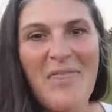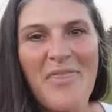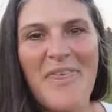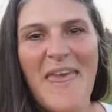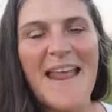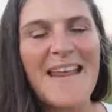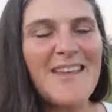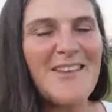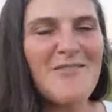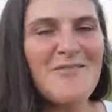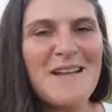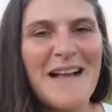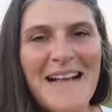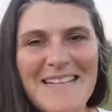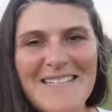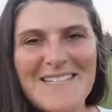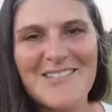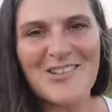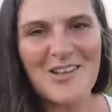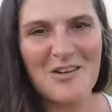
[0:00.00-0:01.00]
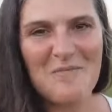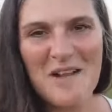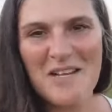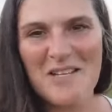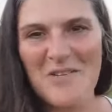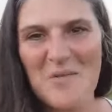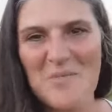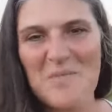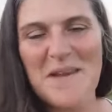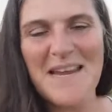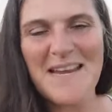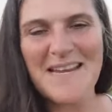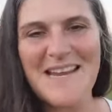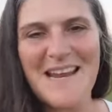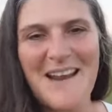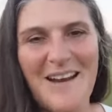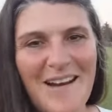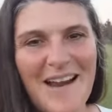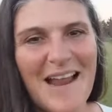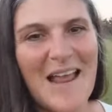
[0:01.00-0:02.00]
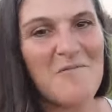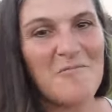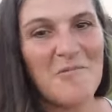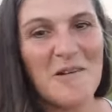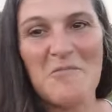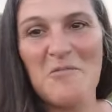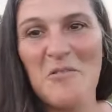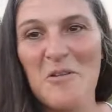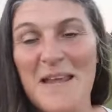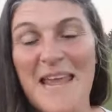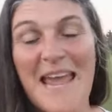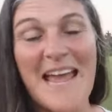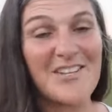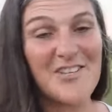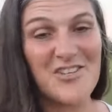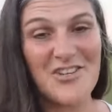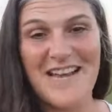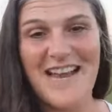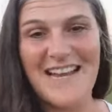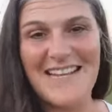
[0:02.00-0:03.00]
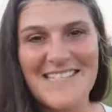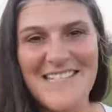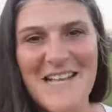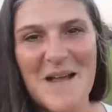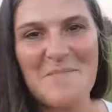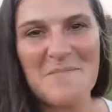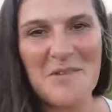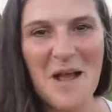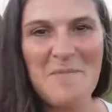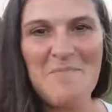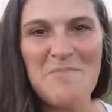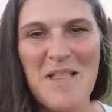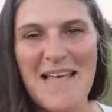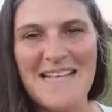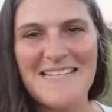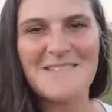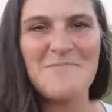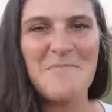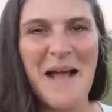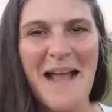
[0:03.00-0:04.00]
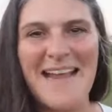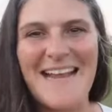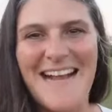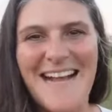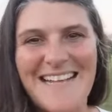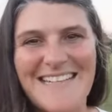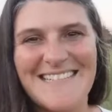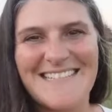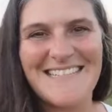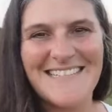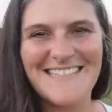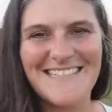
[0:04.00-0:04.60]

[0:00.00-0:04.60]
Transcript: Thank you guys so much for being here, and we will catch you next time. God bless. Bye, guys.